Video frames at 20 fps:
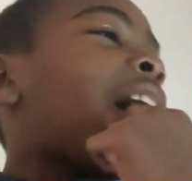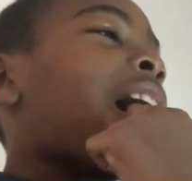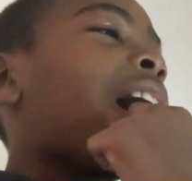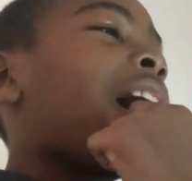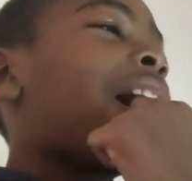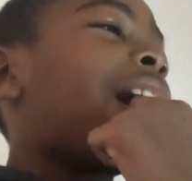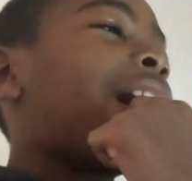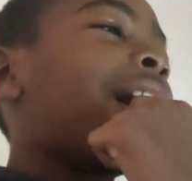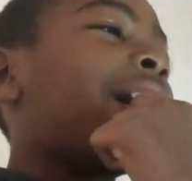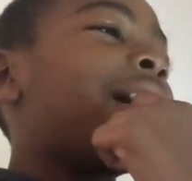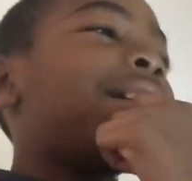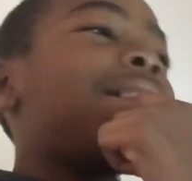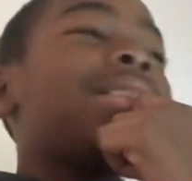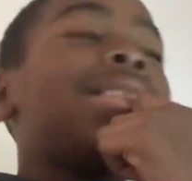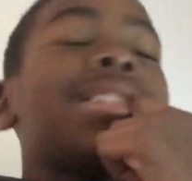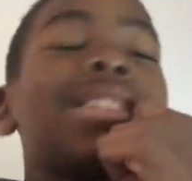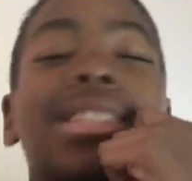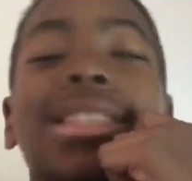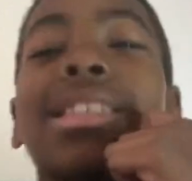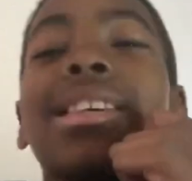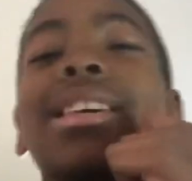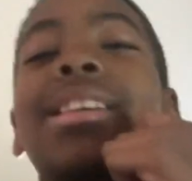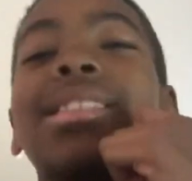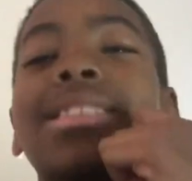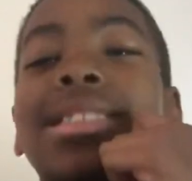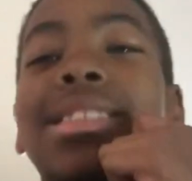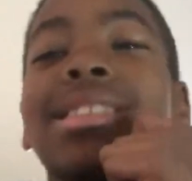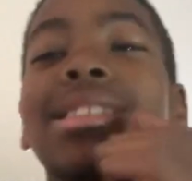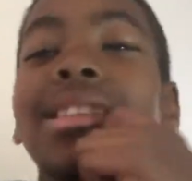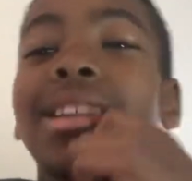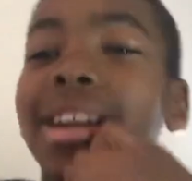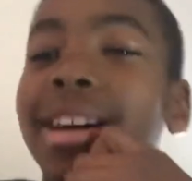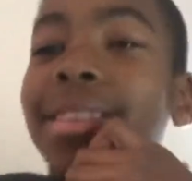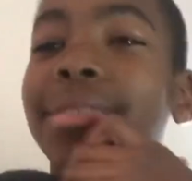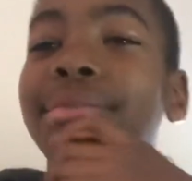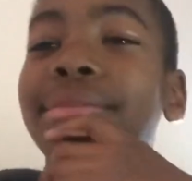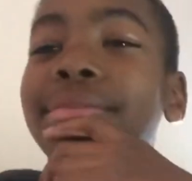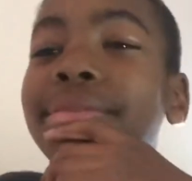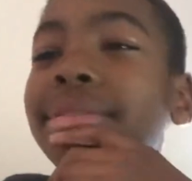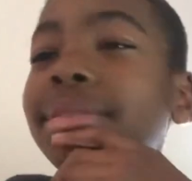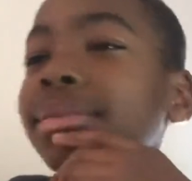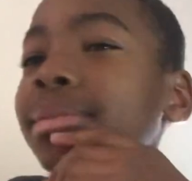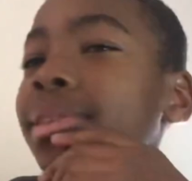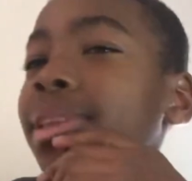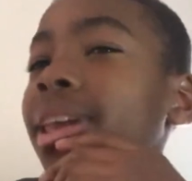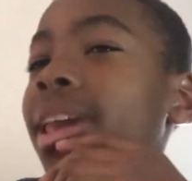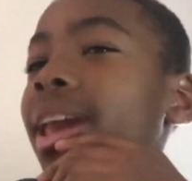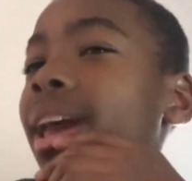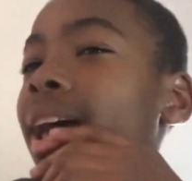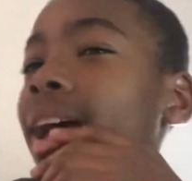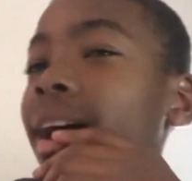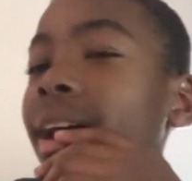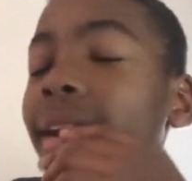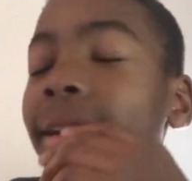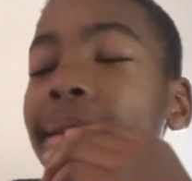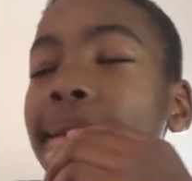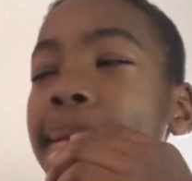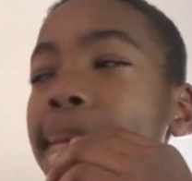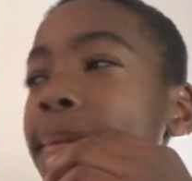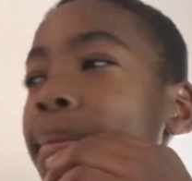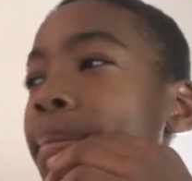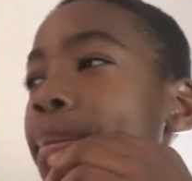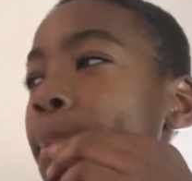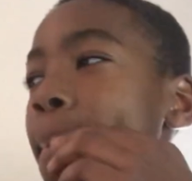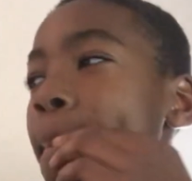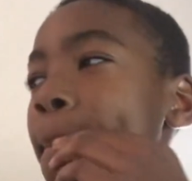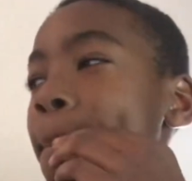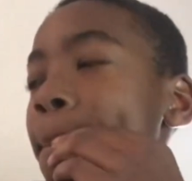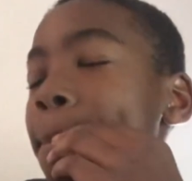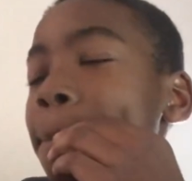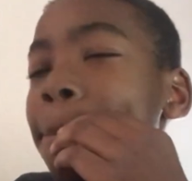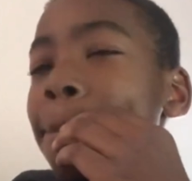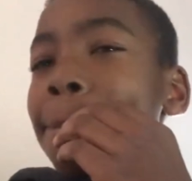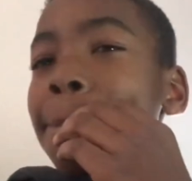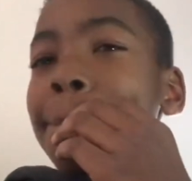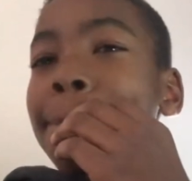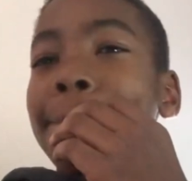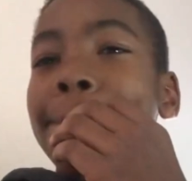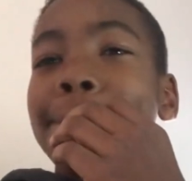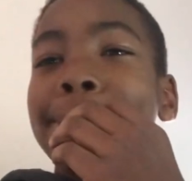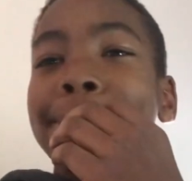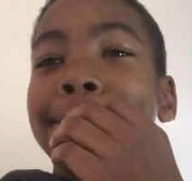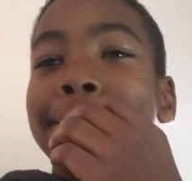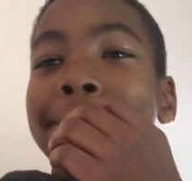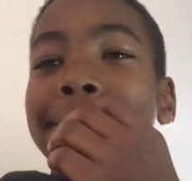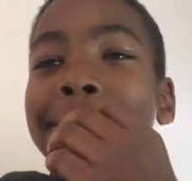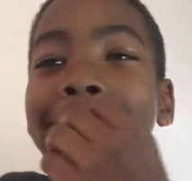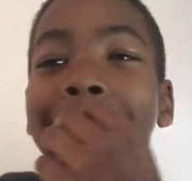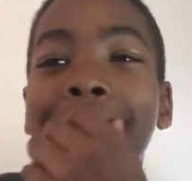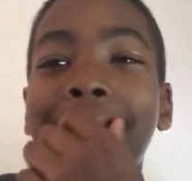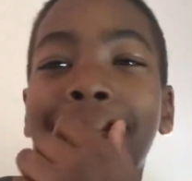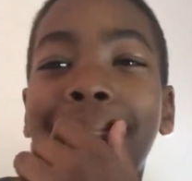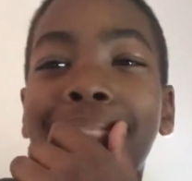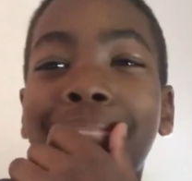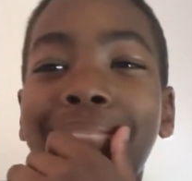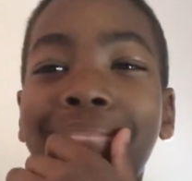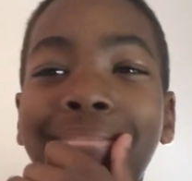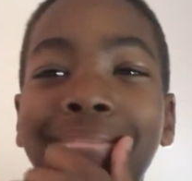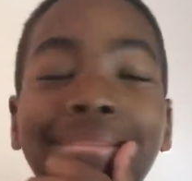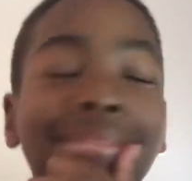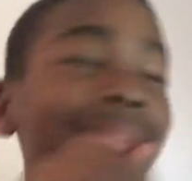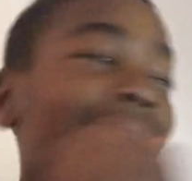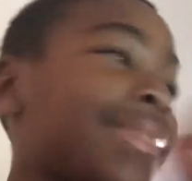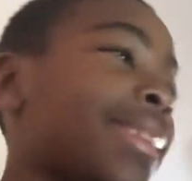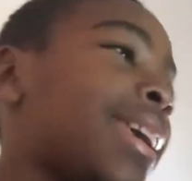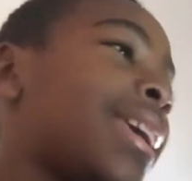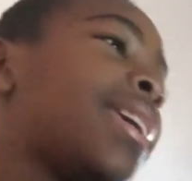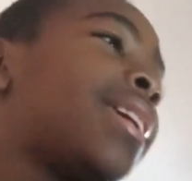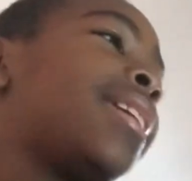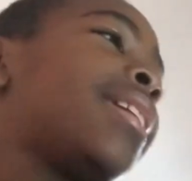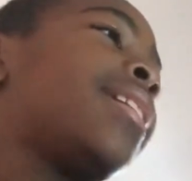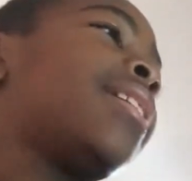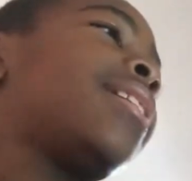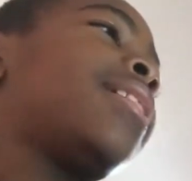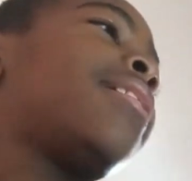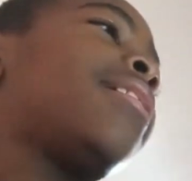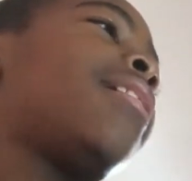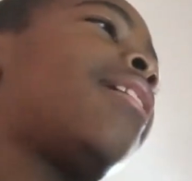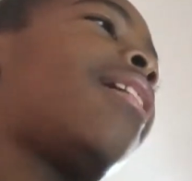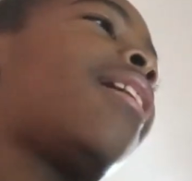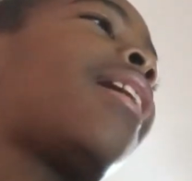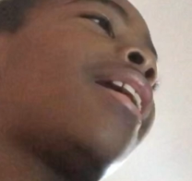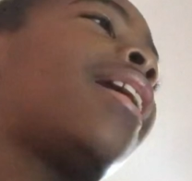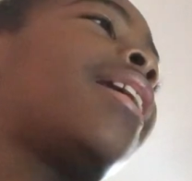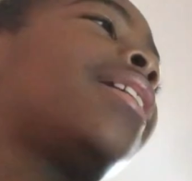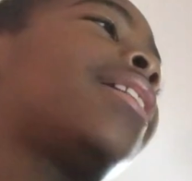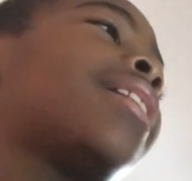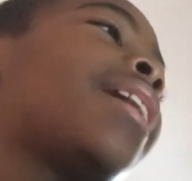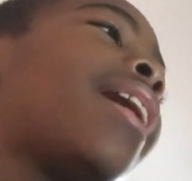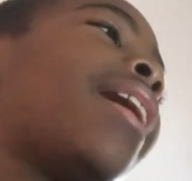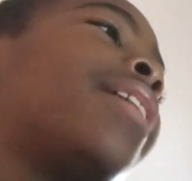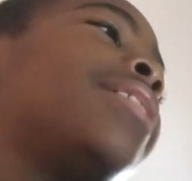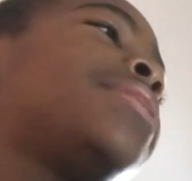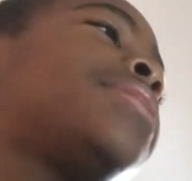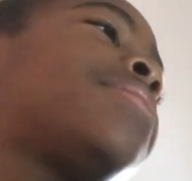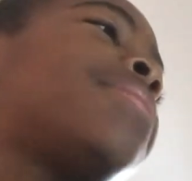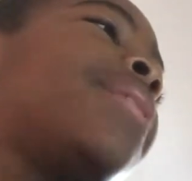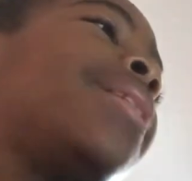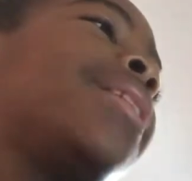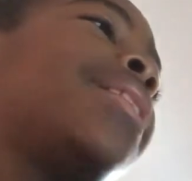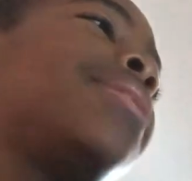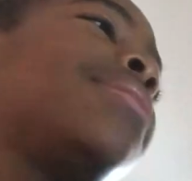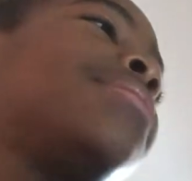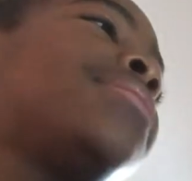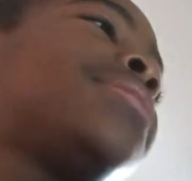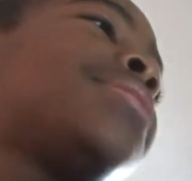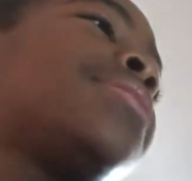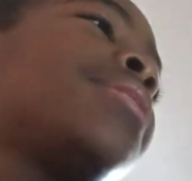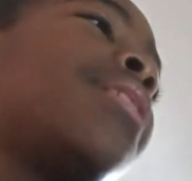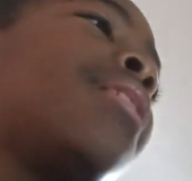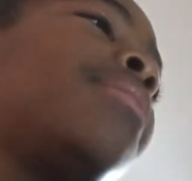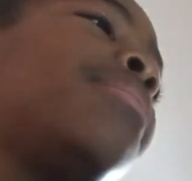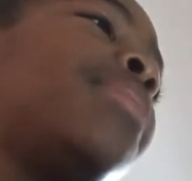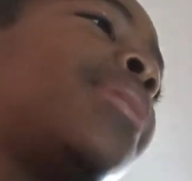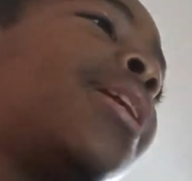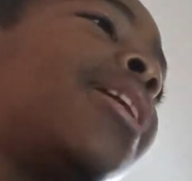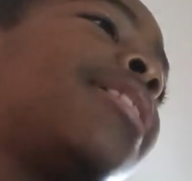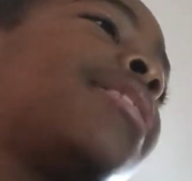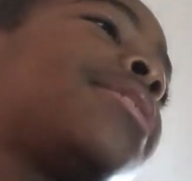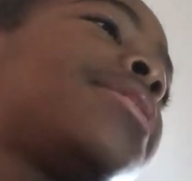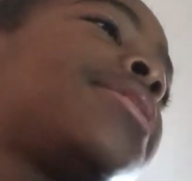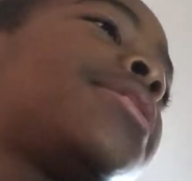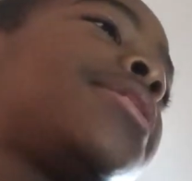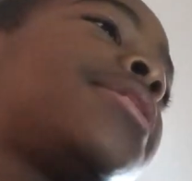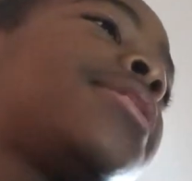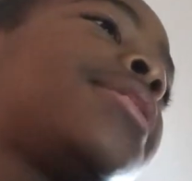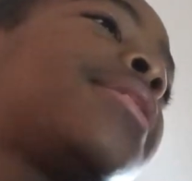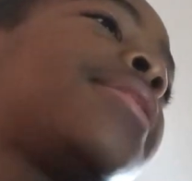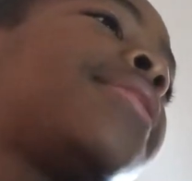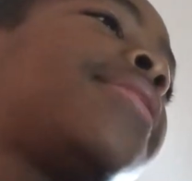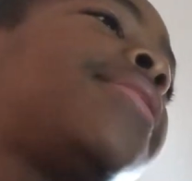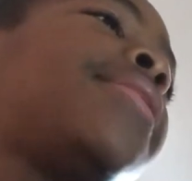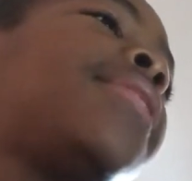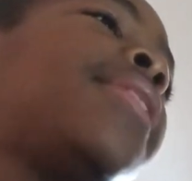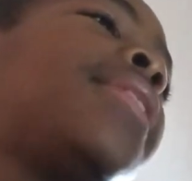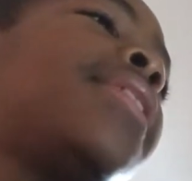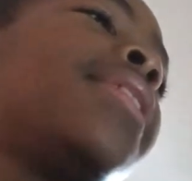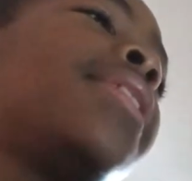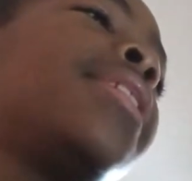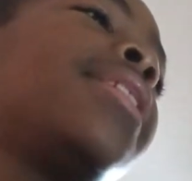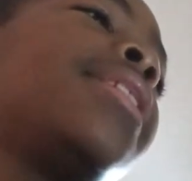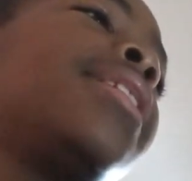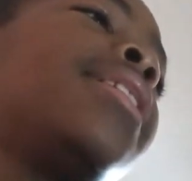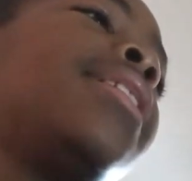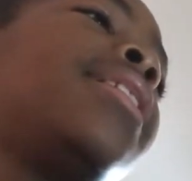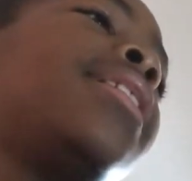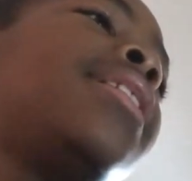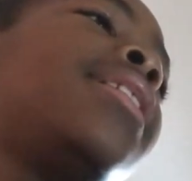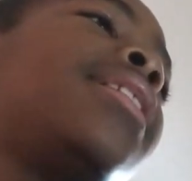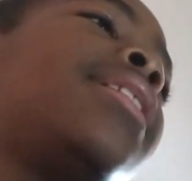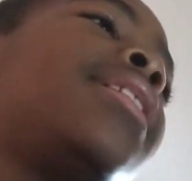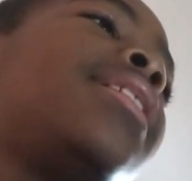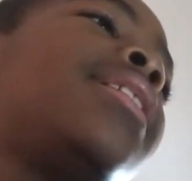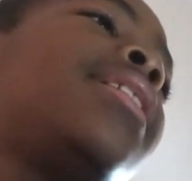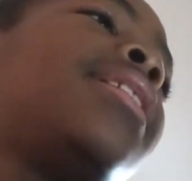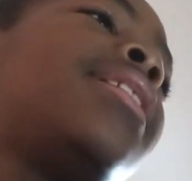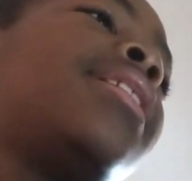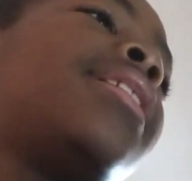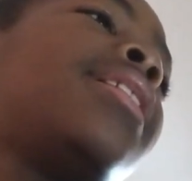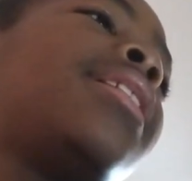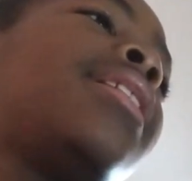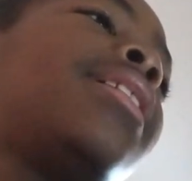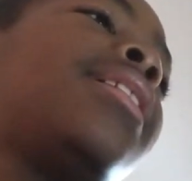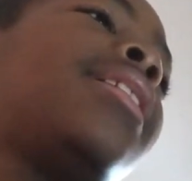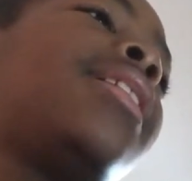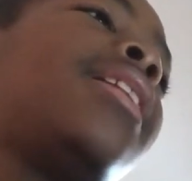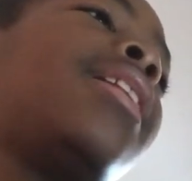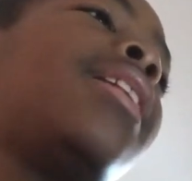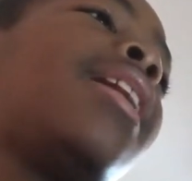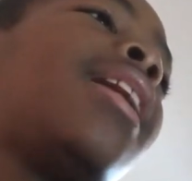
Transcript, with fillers: ad and, and stuff. Yeah. Hmm. Alright, guys. Thank you so much for let